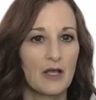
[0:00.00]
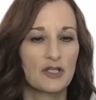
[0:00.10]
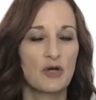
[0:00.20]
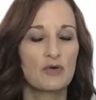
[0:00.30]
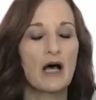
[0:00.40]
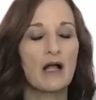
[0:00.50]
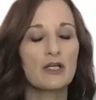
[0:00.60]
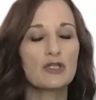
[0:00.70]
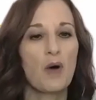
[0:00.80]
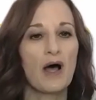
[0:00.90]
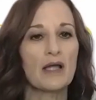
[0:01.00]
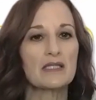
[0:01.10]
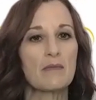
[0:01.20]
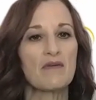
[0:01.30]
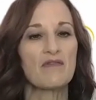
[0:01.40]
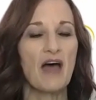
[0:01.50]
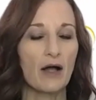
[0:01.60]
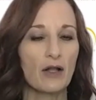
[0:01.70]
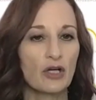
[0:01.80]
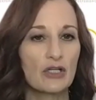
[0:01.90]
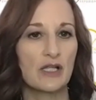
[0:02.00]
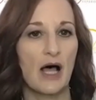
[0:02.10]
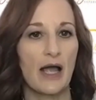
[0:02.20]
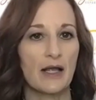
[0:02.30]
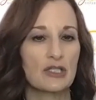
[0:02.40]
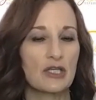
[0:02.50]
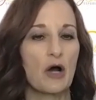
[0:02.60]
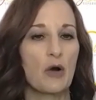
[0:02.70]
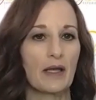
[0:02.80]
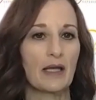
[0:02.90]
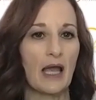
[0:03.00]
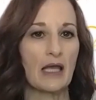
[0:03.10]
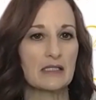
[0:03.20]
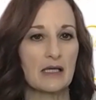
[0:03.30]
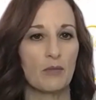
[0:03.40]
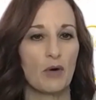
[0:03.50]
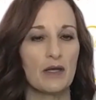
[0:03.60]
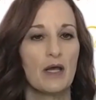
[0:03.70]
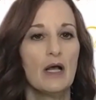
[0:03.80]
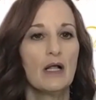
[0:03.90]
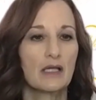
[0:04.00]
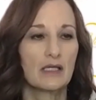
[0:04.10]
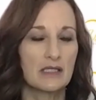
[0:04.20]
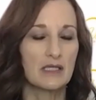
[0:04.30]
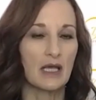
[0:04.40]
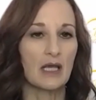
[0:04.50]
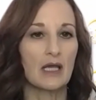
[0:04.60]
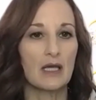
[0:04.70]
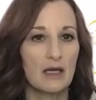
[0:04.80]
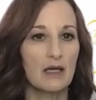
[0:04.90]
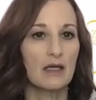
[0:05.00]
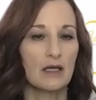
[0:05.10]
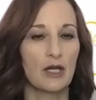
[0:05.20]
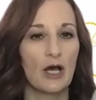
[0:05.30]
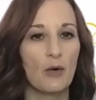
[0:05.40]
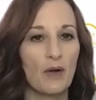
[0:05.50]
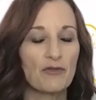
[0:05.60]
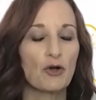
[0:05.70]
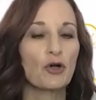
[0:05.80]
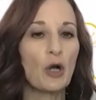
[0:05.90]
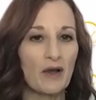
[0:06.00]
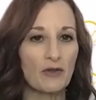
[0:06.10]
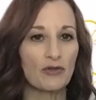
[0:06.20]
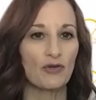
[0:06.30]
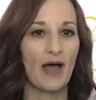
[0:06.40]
So tell us what some of that looks like. So in case someone listening, you know, if they're going through